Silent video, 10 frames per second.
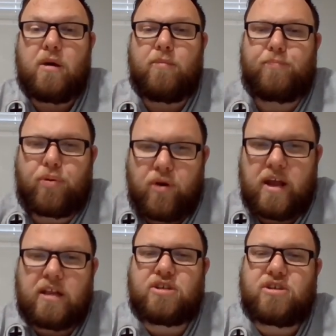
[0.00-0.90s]

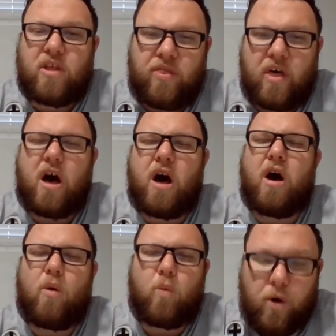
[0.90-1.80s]
preach
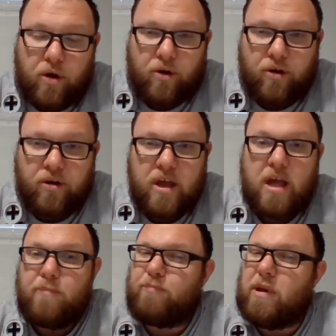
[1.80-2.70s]
the word.
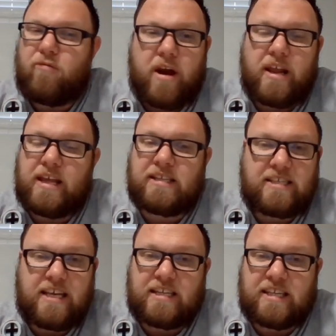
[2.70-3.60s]
Be ready in
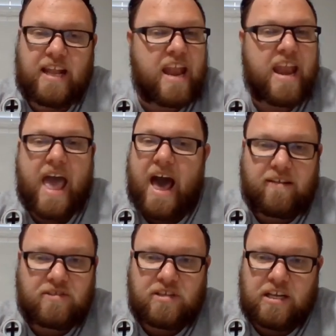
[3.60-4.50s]
season and out
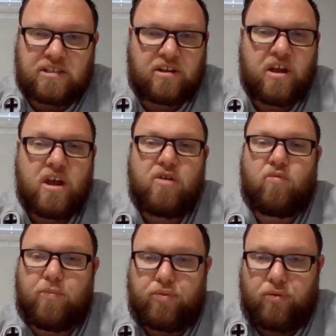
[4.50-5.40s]
of season.
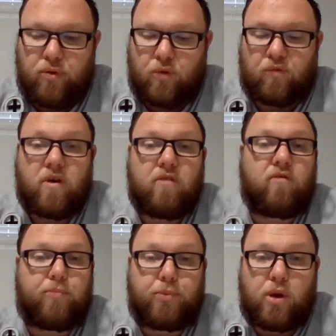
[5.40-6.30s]
Reprove,
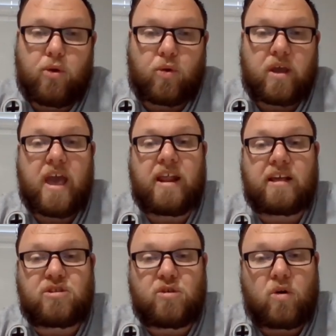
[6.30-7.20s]
rebuke, and
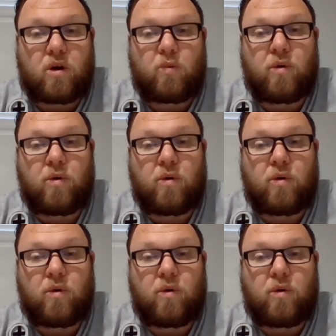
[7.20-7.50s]
exhort with